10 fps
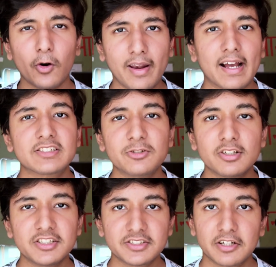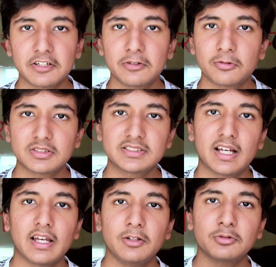For actual study notes,
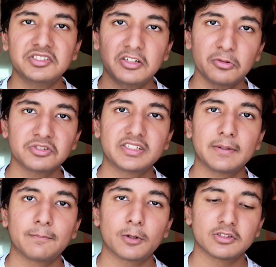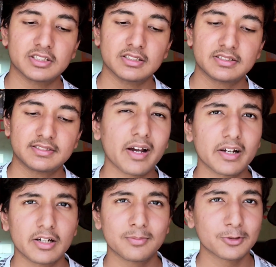I use a 2-step process.
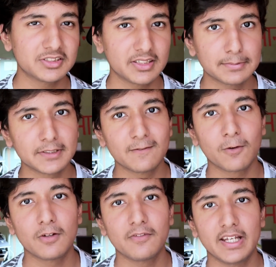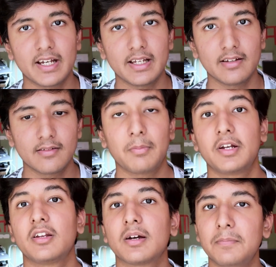And both steps involve AI,
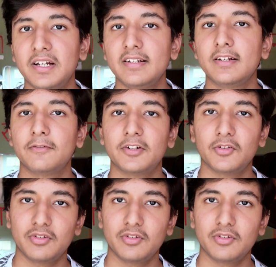but in completely different